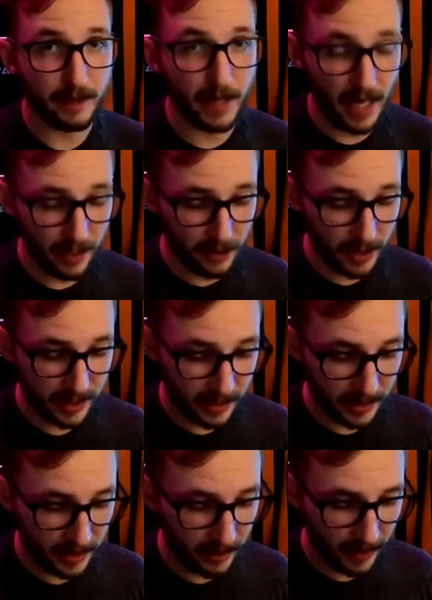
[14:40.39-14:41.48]
But as you guys can
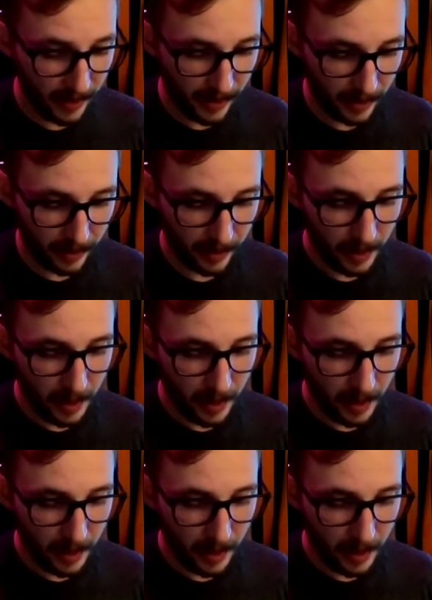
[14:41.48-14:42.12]
see right here,